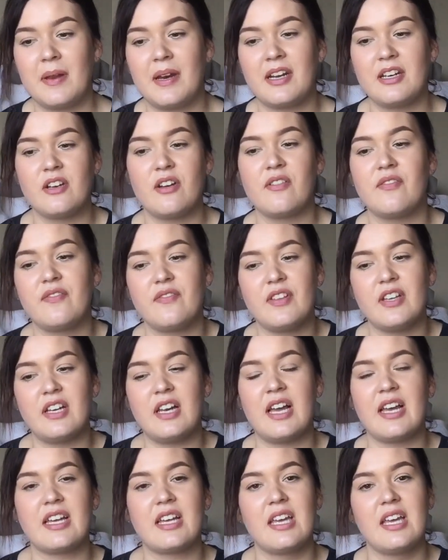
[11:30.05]
but I don't feel
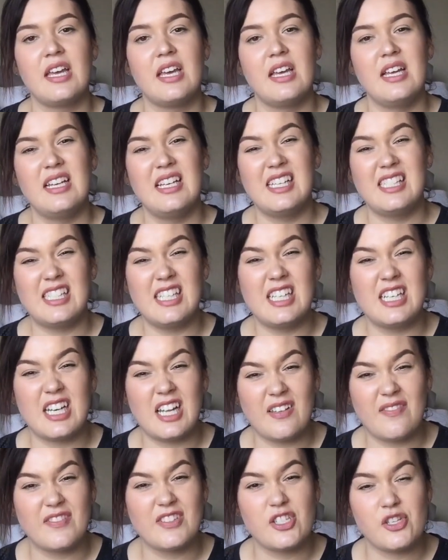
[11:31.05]
like there's
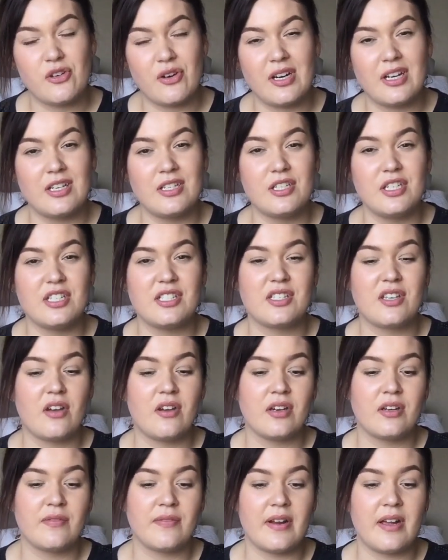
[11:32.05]
enough strategies
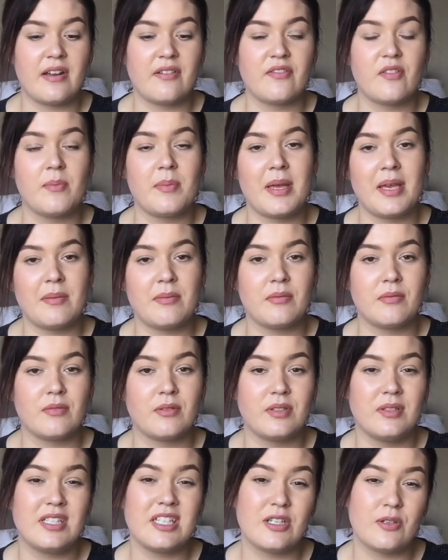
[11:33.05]
going around for people
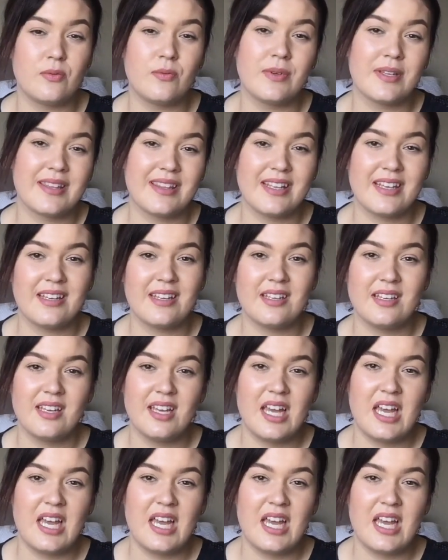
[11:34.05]
to deal with it,